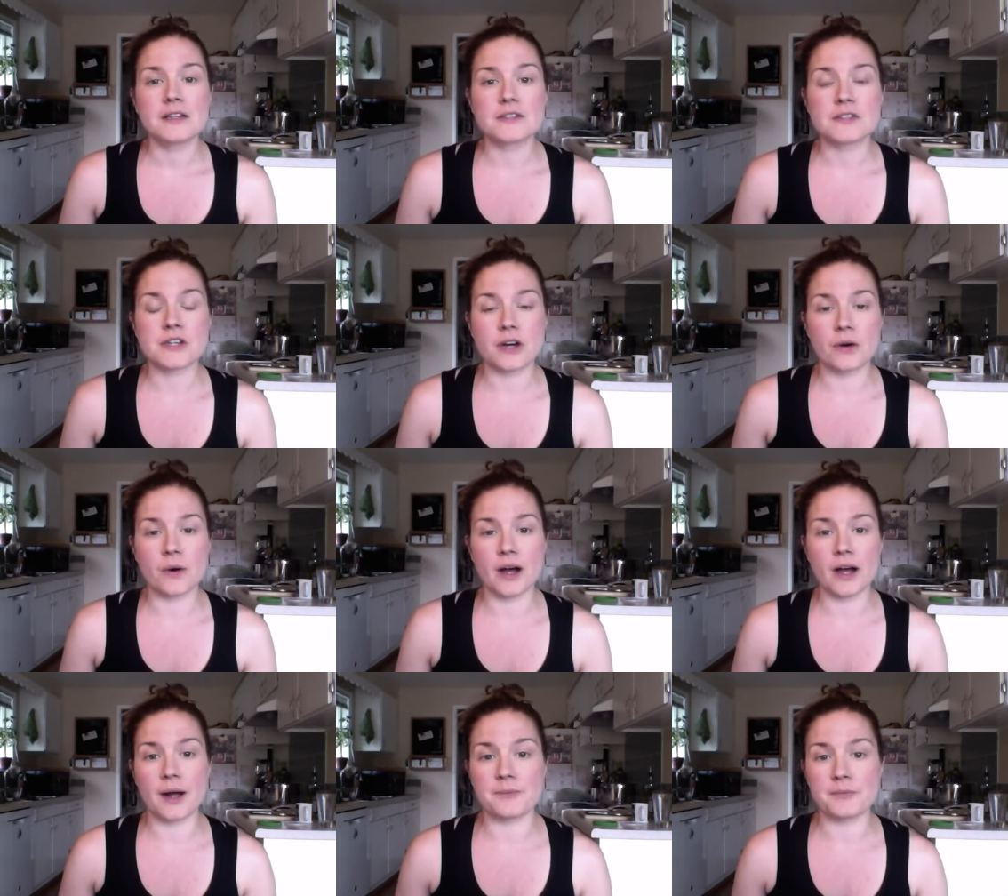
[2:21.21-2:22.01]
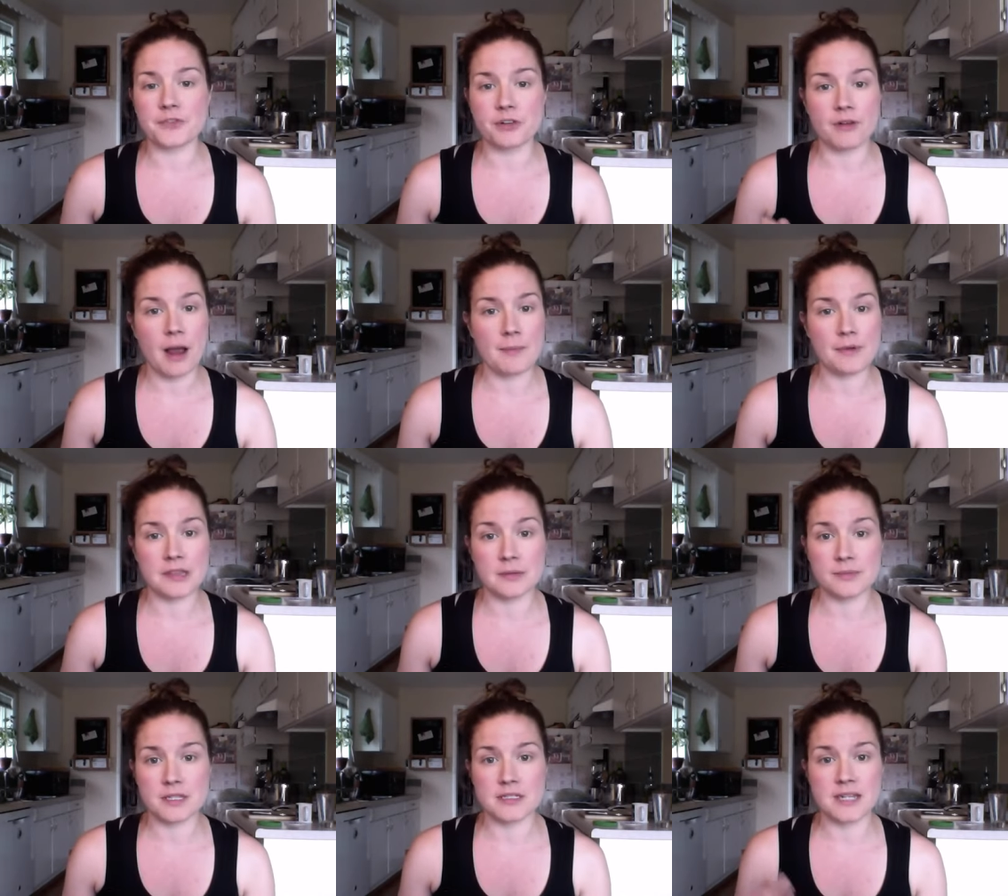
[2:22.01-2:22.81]
So um, wrapping
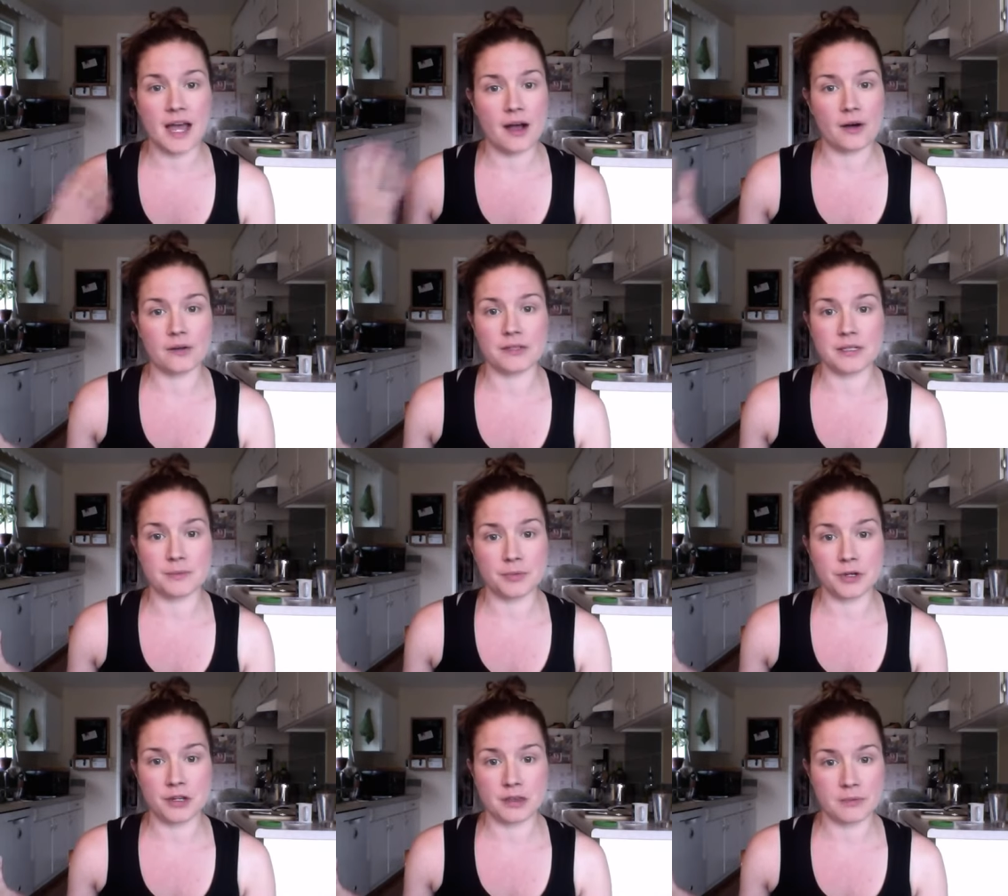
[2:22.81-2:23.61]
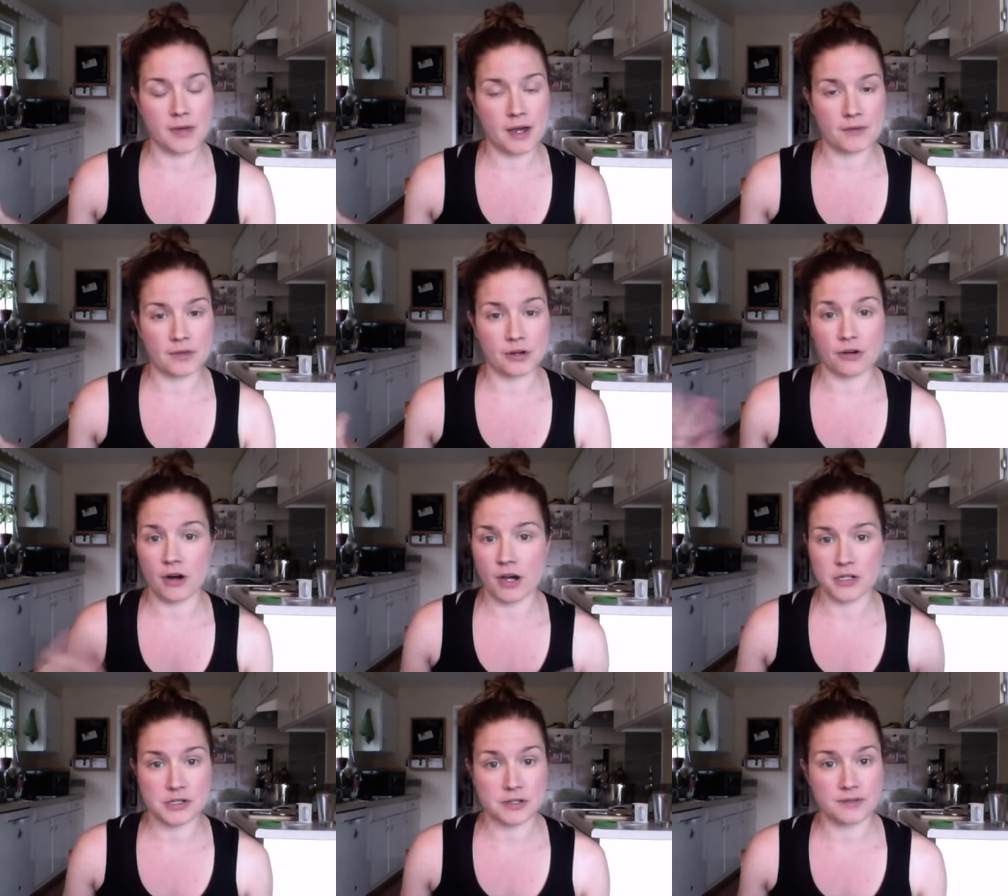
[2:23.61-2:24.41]
them in the towel and then putting them out in the
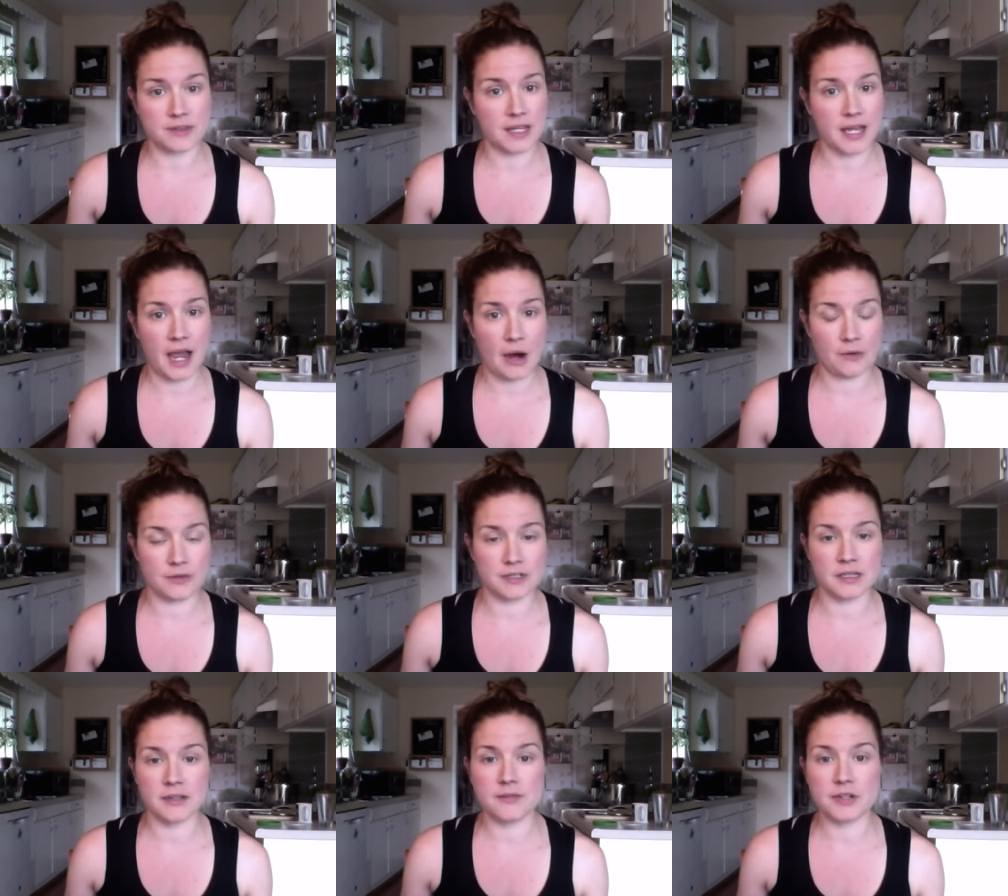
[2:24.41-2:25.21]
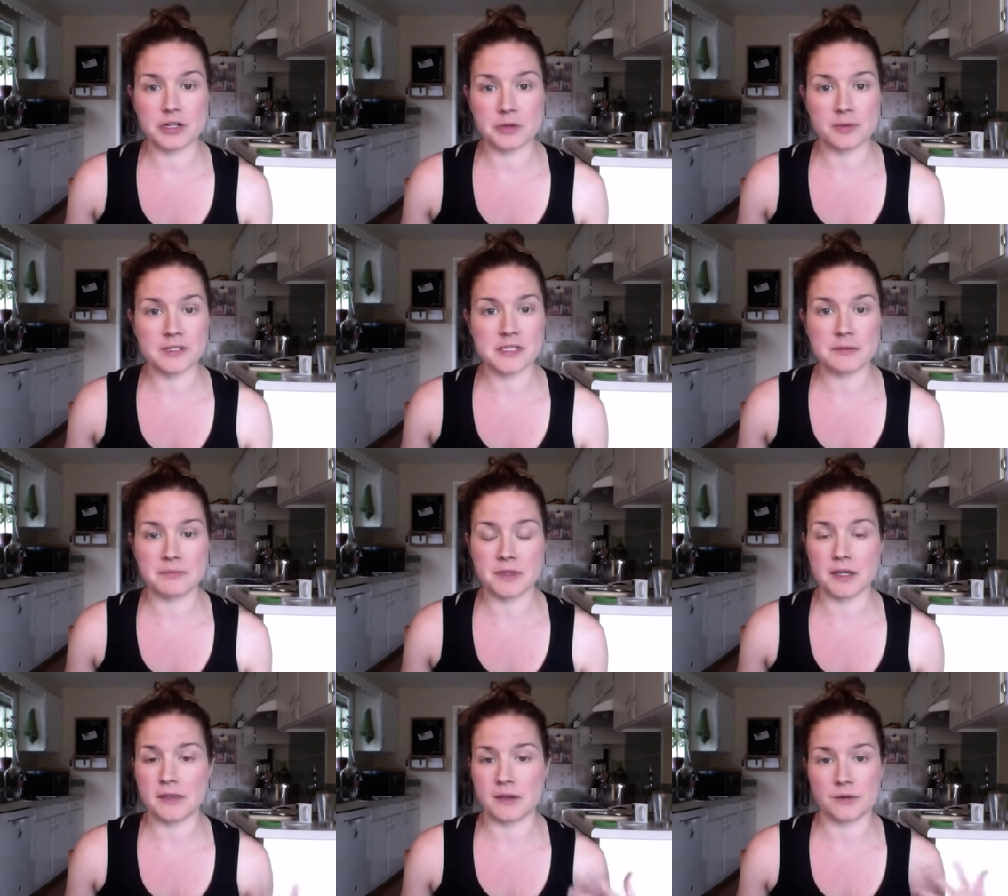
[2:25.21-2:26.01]
garage or even like out in the living room or
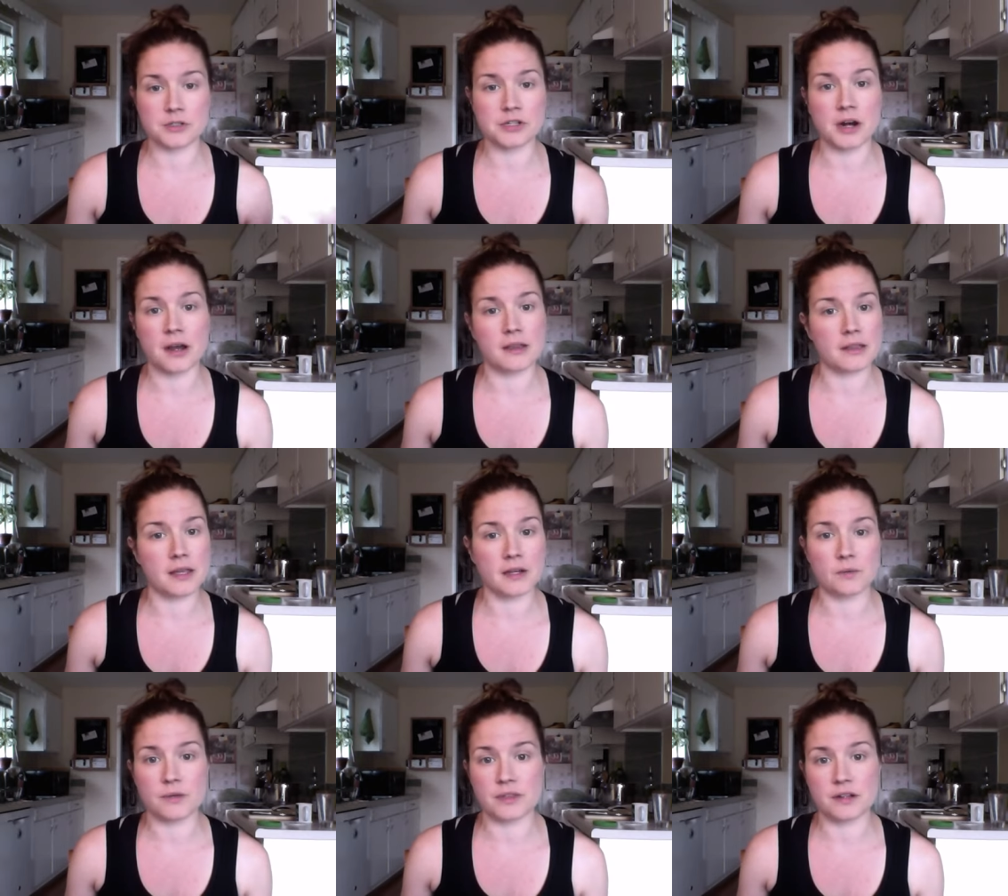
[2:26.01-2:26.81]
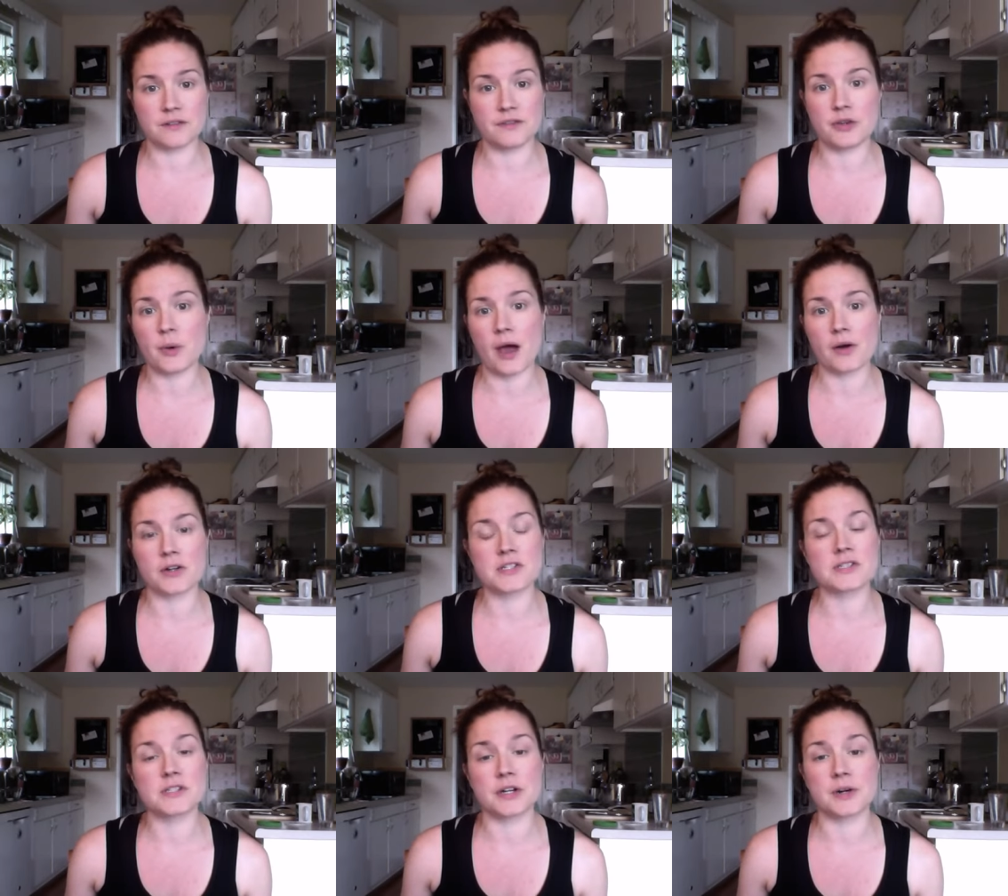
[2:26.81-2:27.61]
something, and they were drying like within a few
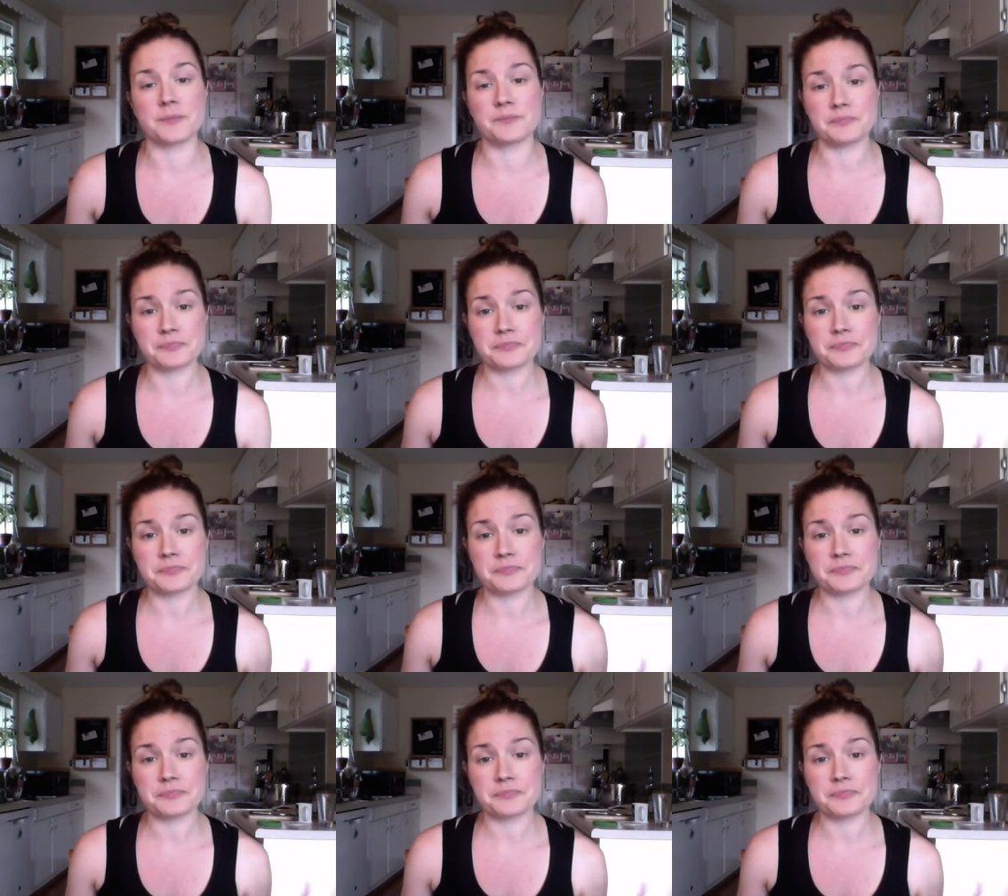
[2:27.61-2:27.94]
hours. So